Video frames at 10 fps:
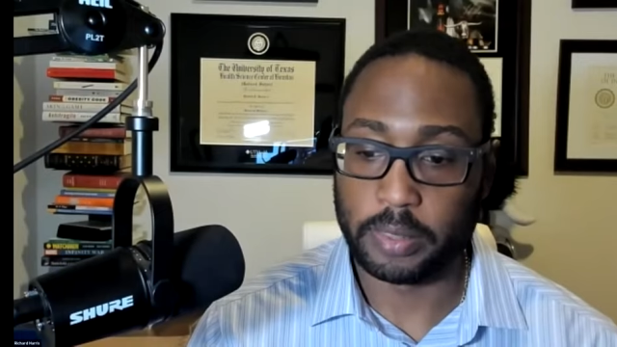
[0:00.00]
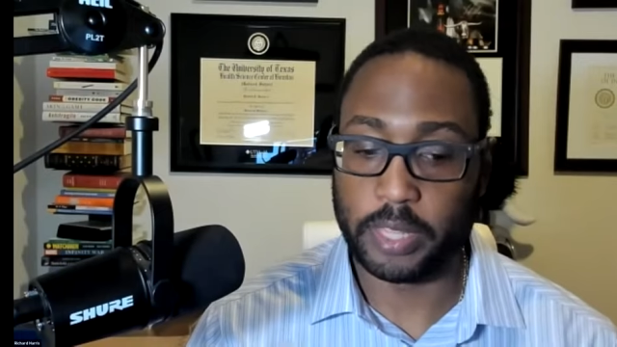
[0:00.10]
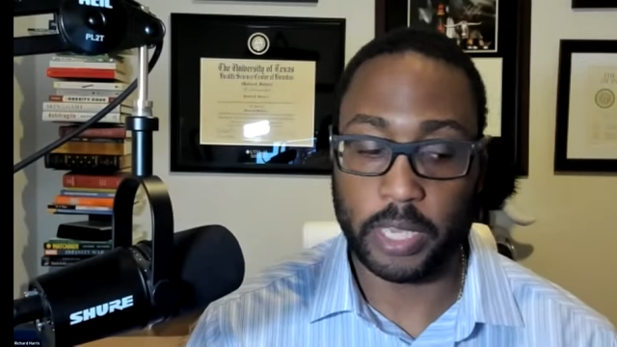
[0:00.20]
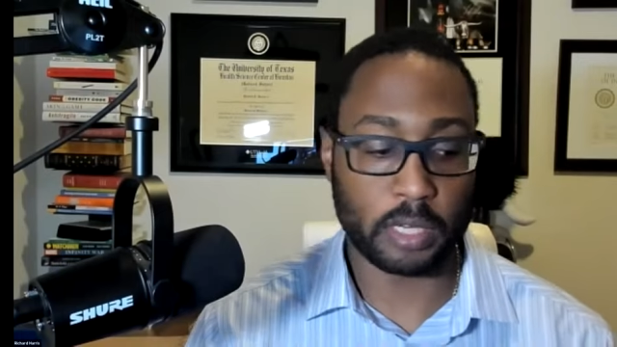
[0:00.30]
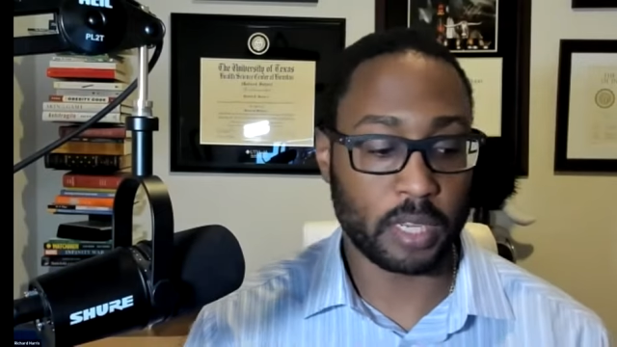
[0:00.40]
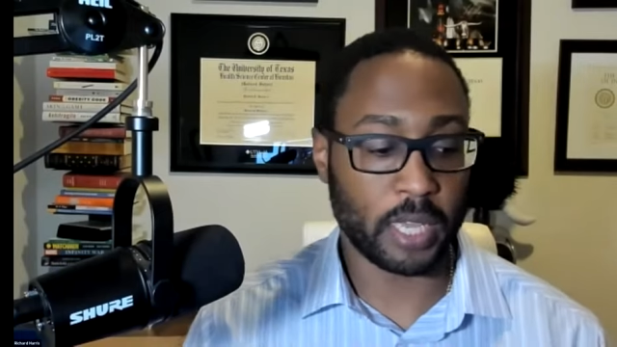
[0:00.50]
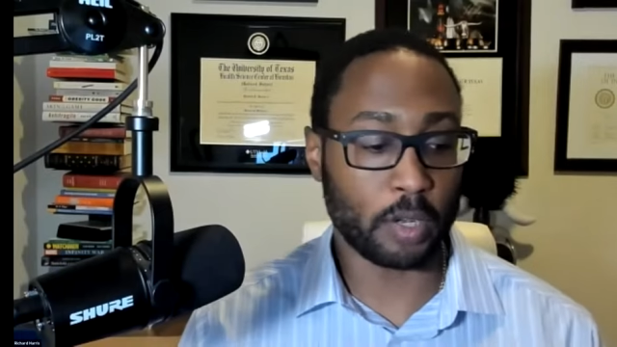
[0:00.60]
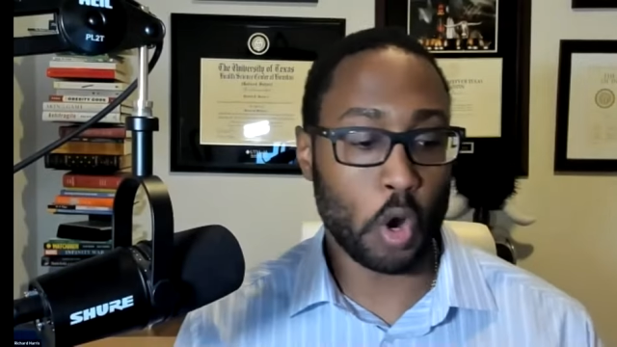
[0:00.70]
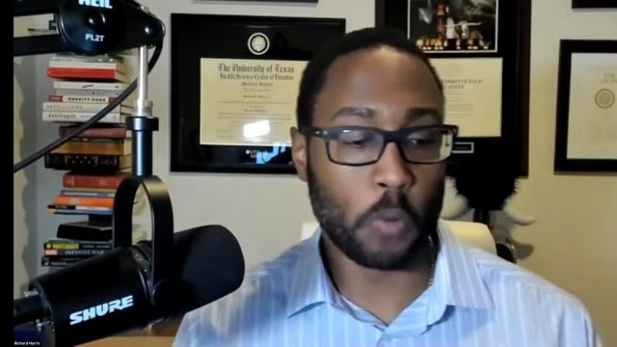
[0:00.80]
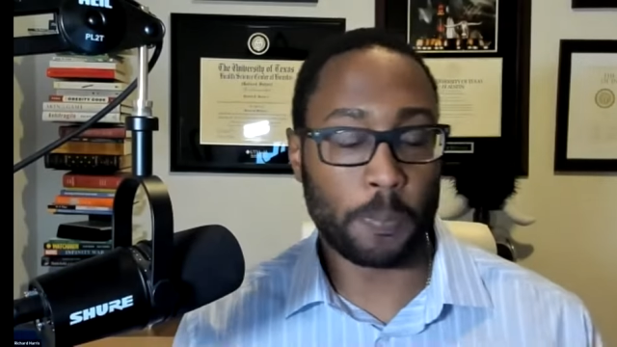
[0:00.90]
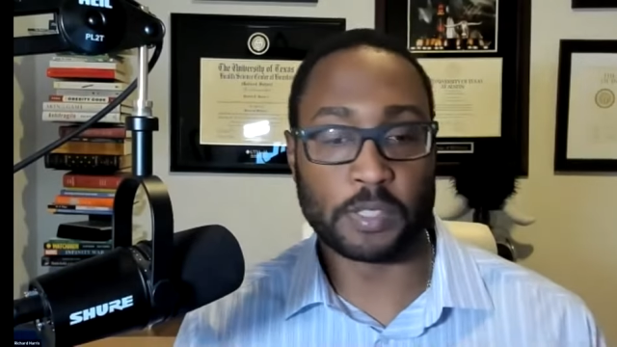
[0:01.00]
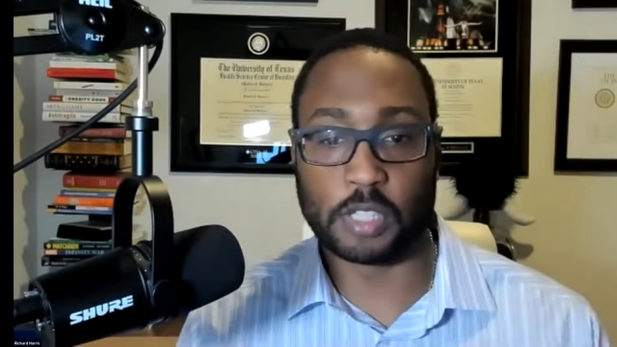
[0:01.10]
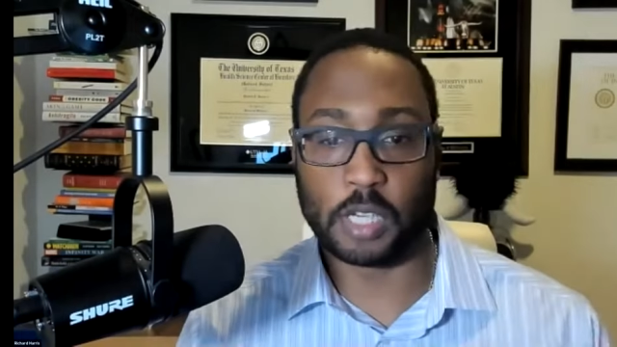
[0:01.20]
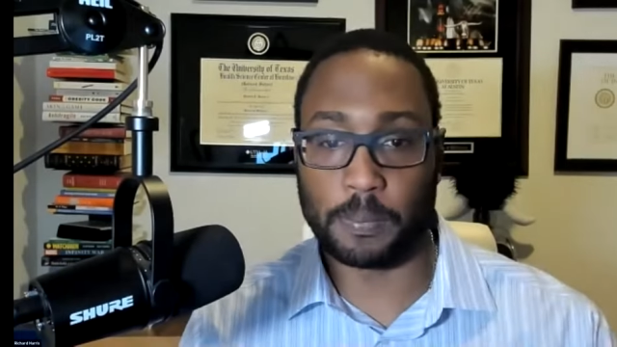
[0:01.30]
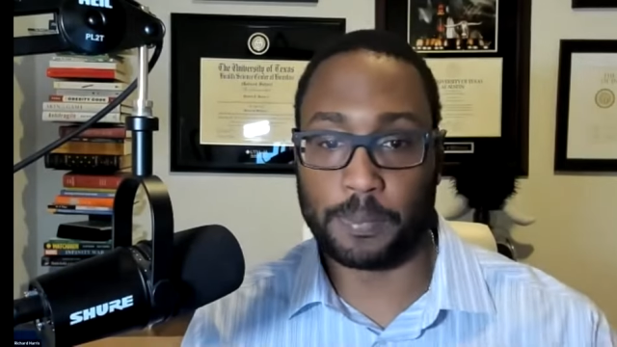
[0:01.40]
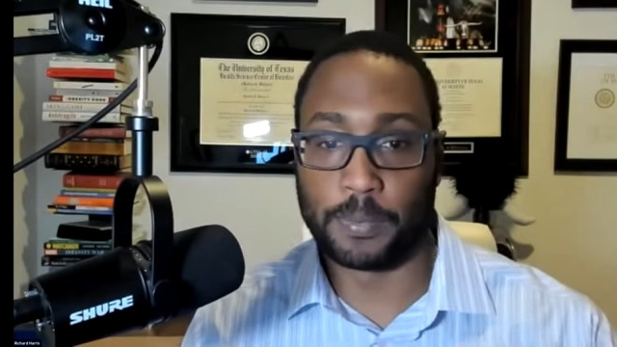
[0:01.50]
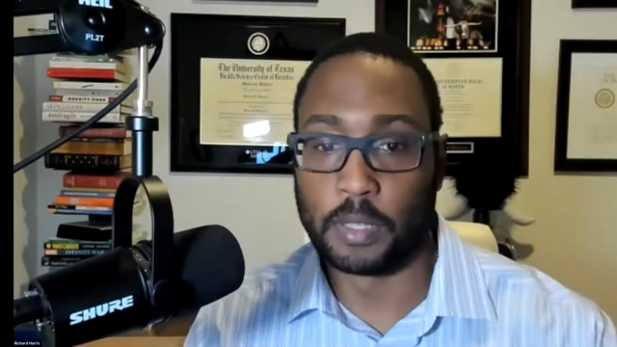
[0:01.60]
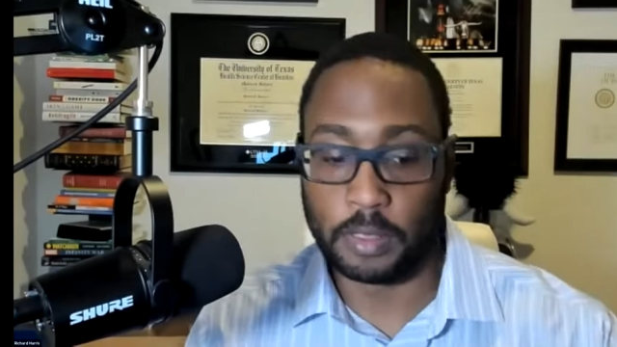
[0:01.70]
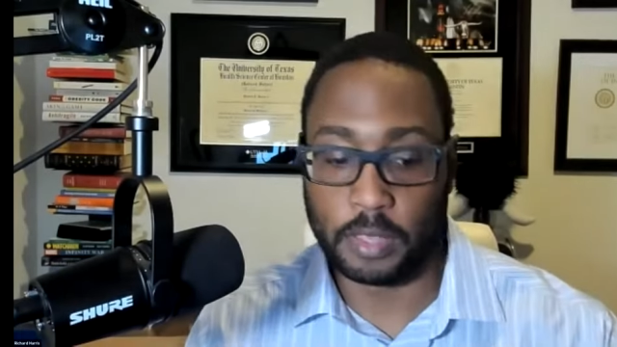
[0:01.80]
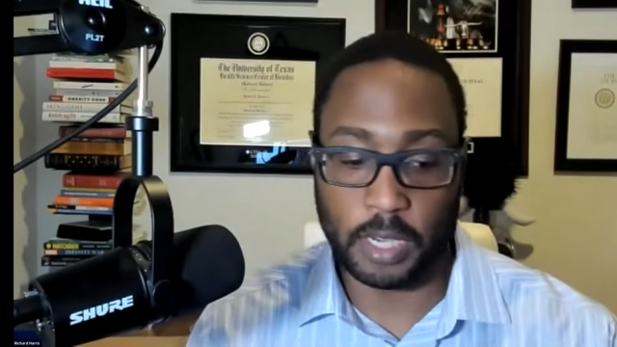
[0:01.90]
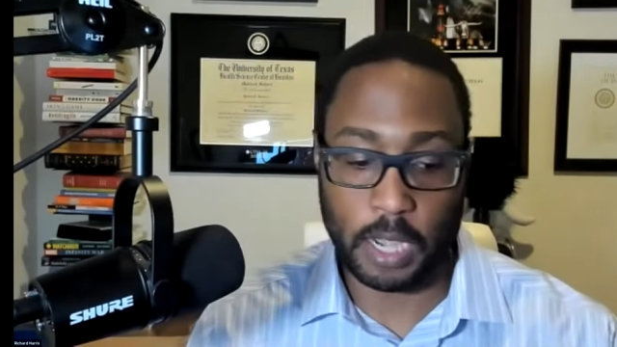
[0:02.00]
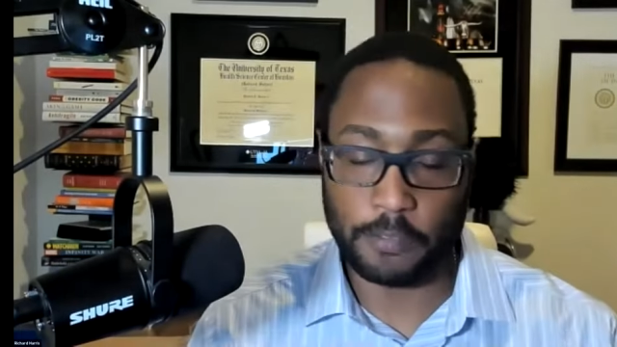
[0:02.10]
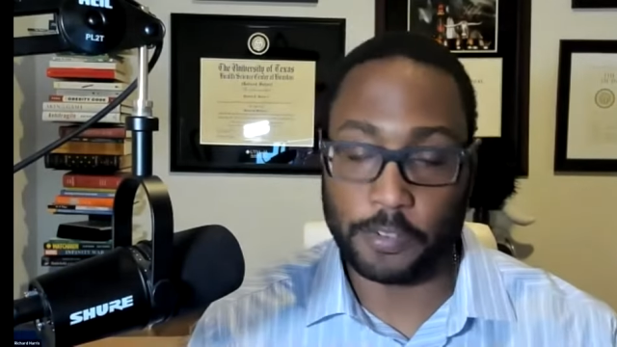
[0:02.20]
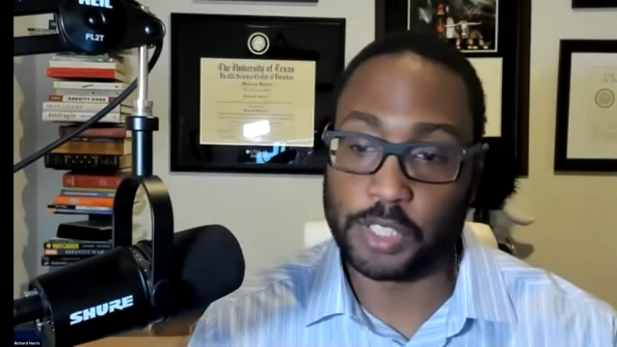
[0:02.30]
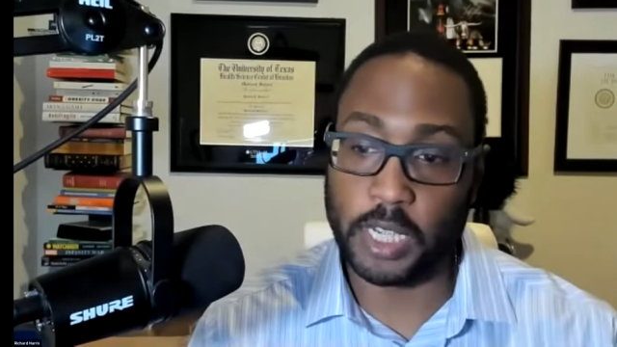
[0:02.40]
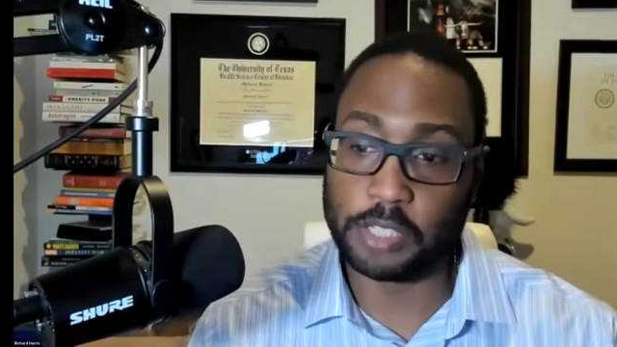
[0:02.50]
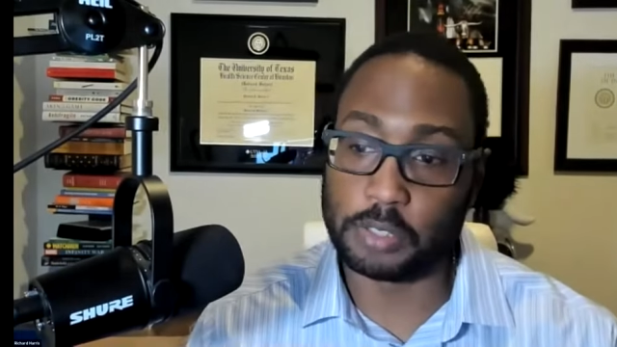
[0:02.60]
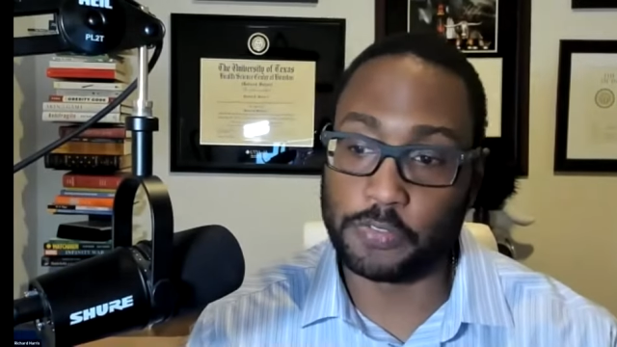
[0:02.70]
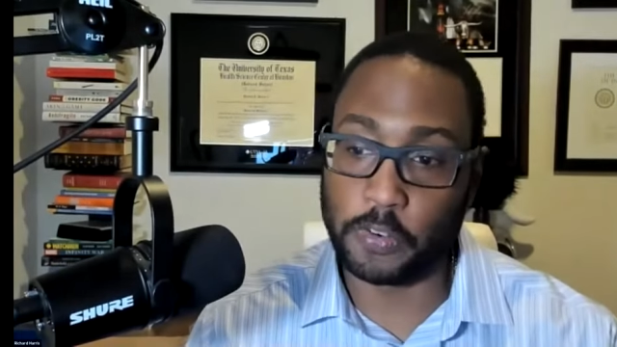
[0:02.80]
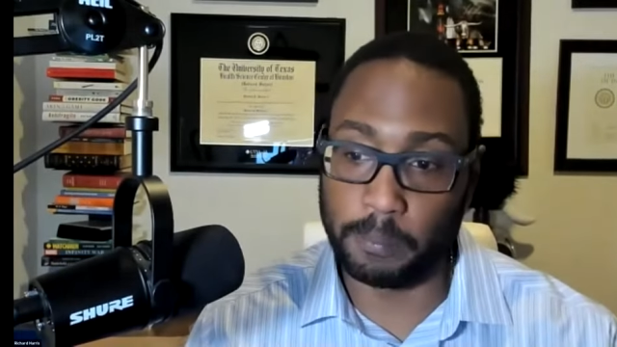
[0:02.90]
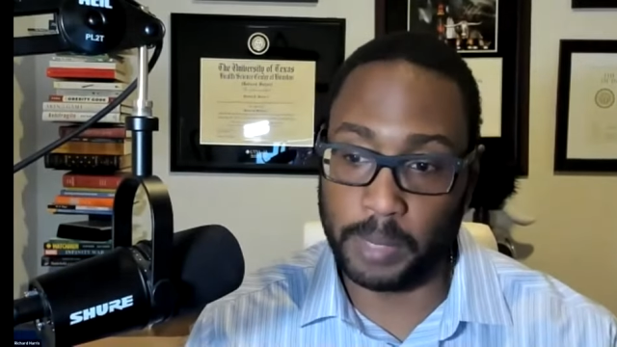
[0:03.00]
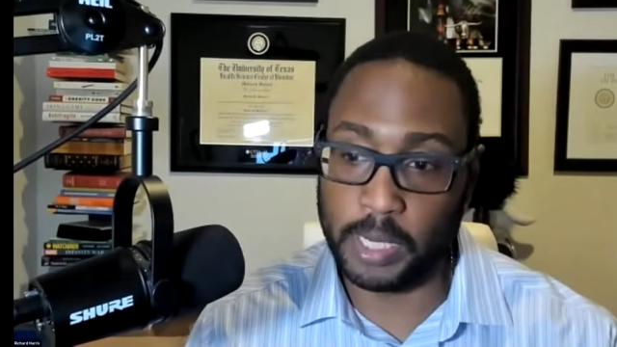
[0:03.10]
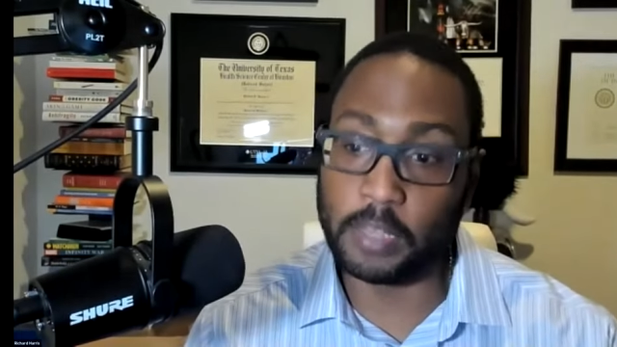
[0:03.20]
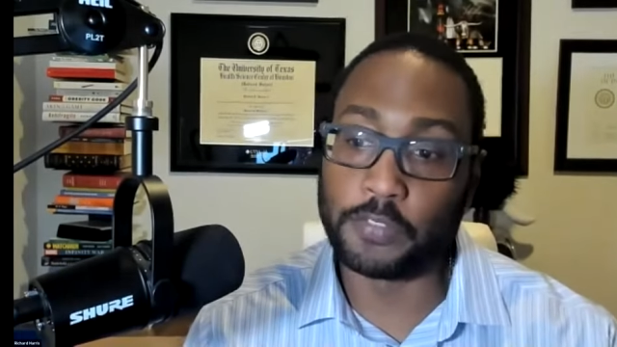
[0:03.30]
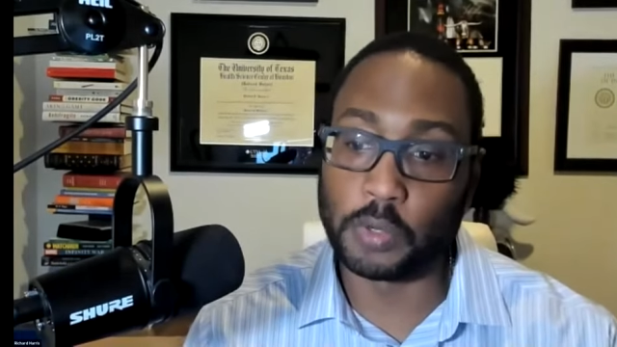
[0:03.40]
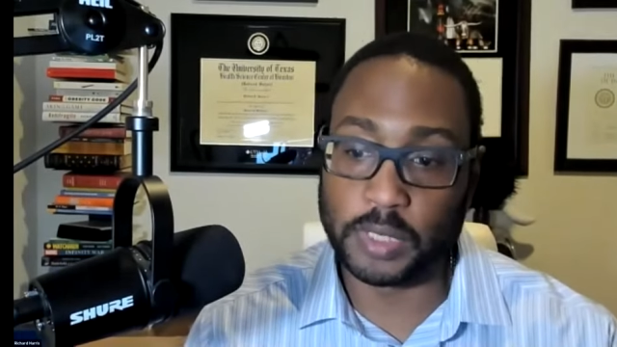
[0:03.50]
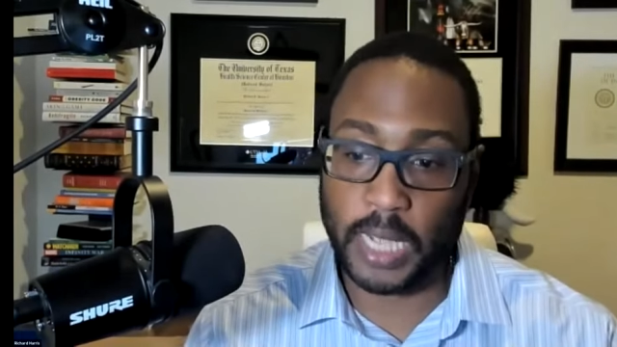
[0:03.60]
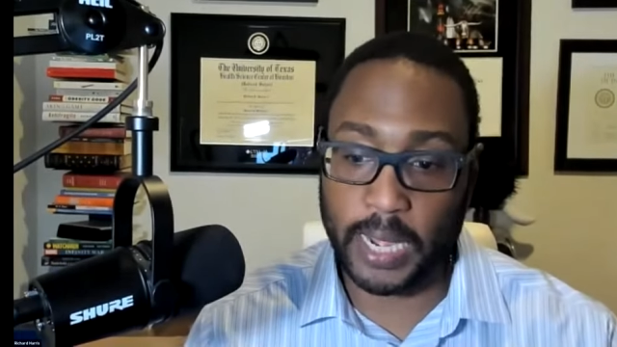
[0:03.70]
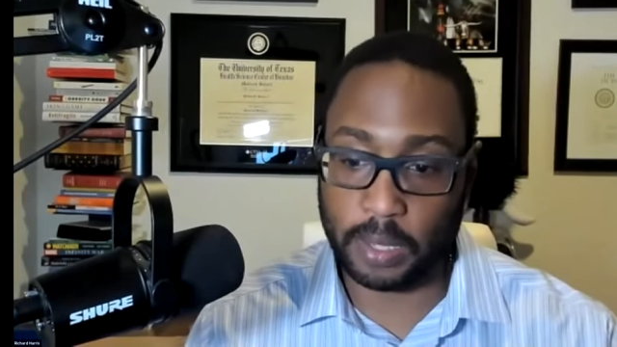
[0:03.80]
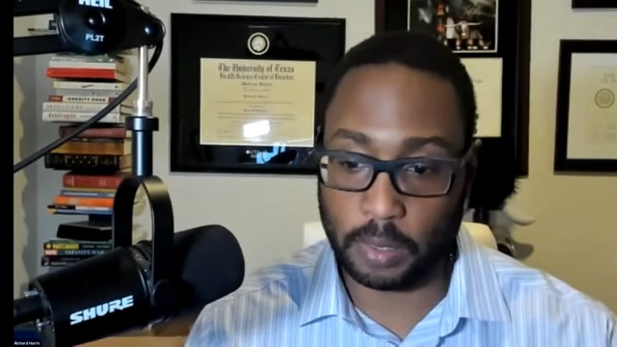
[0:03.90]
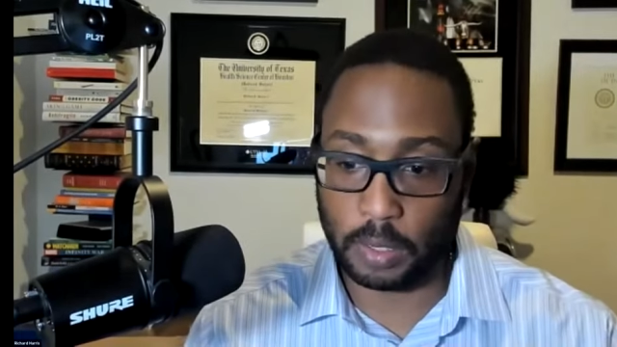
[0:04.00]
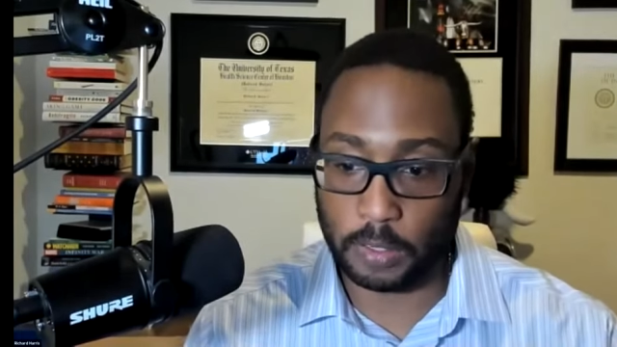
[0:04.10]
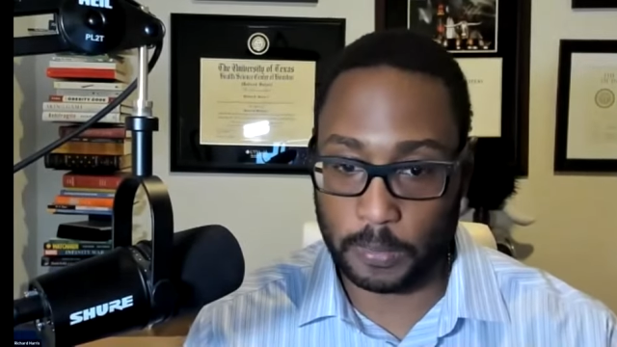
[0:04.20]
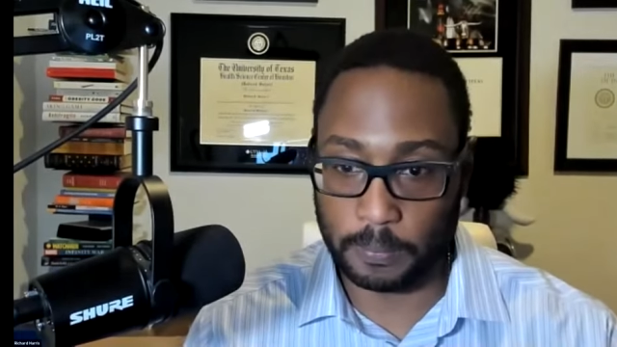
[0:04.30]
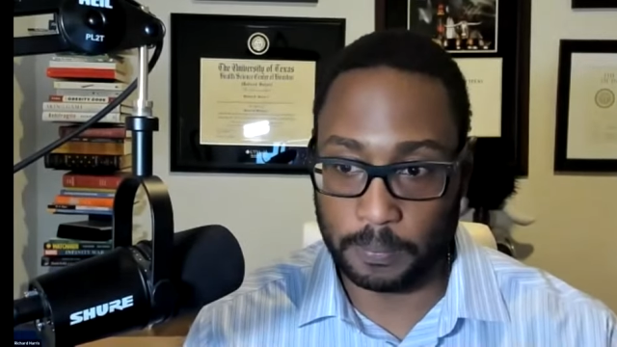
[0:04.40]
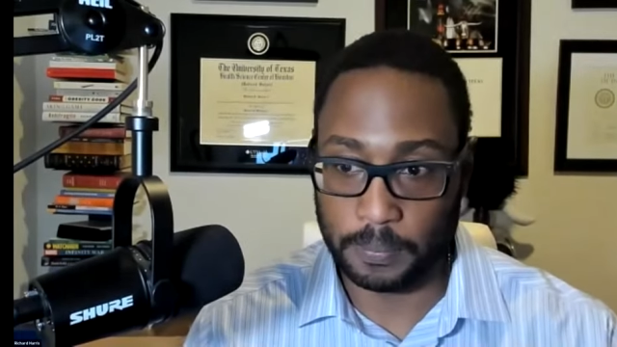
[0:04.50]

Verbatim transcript: then it opens up the conversation for meaningful dialogue